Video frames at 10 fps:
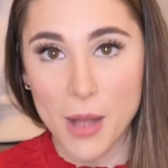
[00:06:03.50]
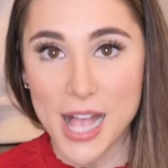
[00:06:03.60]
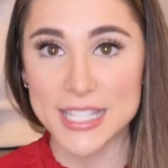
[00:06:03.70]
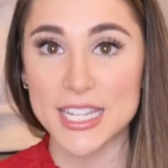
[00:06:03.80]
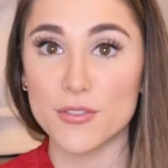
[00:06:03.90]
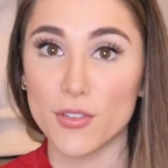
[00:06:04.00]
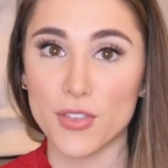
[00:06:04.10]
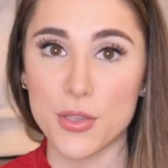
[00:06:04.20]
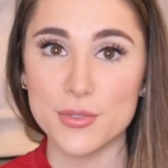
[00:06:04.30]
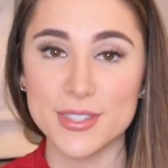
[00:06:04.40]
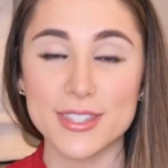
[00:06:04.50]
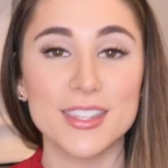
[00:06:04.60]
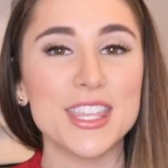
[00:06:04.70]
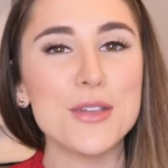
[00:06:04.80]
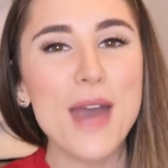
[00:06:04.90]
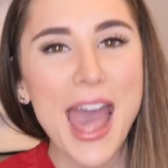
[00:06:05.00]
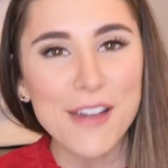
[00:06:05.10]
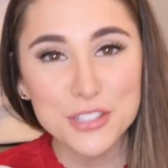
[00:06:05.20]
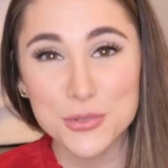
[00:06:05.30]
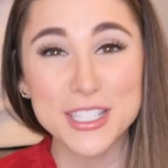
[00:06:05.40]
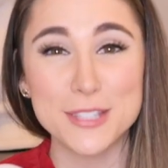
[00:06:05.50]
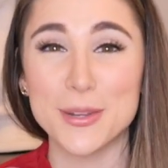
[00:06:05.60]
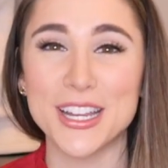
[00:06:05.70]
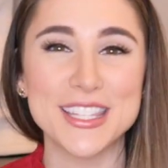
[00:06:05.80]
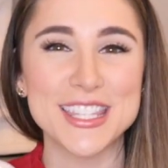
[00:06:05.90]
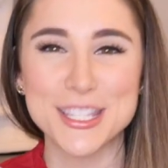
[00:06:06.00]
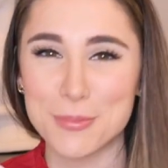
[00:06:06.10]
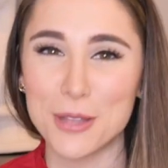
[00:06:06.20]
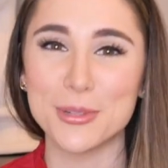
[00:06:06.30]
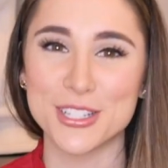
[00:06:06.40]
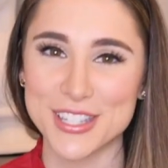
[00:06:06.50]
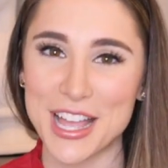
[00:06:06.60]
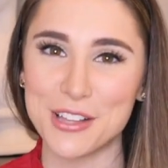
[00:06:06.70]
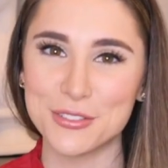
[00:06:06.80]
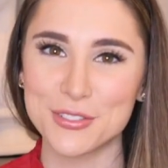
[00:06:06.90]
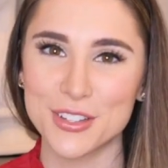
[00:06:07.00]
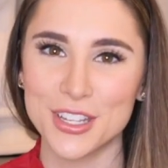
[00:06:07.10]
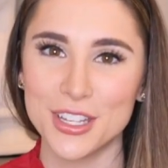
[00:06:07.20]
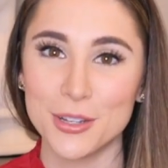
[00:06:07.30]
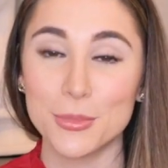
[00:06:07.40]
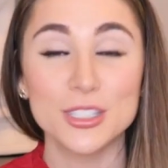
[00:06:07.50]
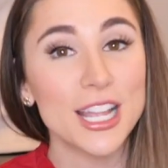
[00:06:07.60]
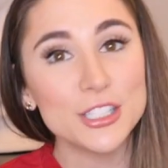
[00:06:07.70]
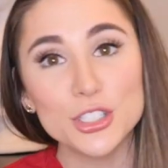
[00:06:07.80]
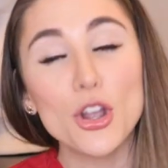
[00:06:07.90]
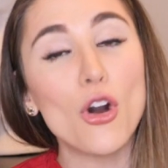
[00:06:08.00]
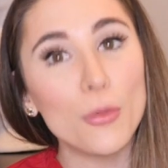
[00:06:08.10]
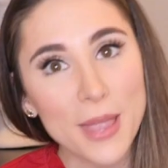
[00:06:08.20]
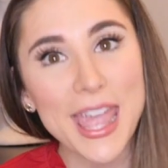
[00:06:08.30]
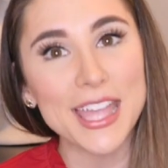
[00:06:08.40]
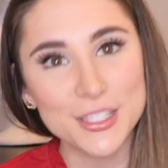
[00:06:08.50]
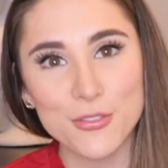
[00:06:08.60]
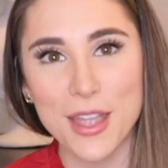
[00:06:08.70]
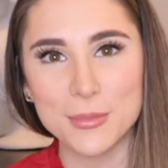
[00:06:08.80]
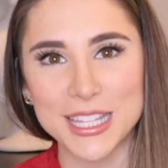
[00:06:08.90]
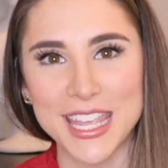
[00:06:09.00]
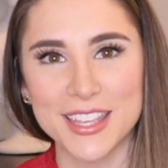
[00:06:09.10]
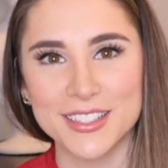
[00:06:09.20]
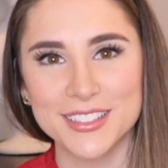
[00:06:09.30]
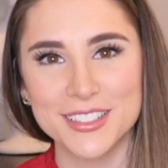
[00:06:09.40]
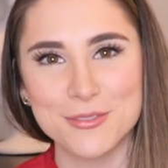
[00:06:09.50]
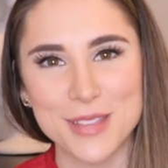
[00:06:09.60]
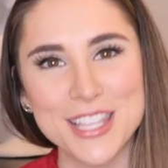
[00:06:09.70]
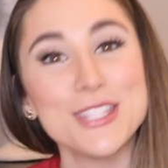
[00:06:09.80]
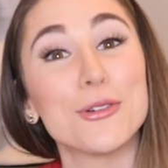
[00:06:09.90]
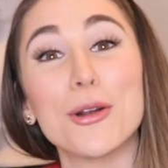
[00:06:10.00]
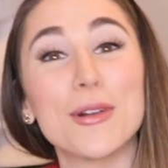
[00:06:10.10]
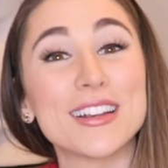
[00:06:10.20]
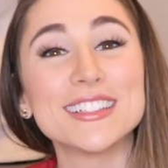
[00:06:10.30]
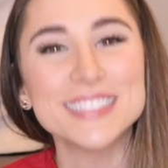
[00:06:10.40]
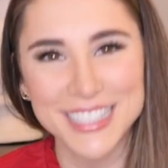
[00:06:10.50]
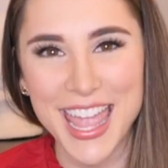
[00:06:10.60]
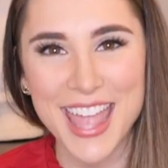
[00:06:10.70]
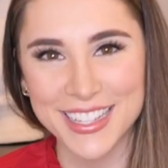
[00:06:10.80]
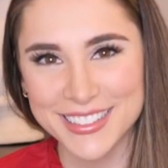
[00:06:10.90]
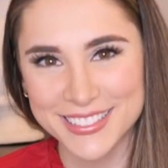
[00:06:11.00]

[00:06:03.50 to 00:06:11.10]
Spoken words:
positive reviews, you have to experience this bulb yourself. Protect your home and family. Place your order today.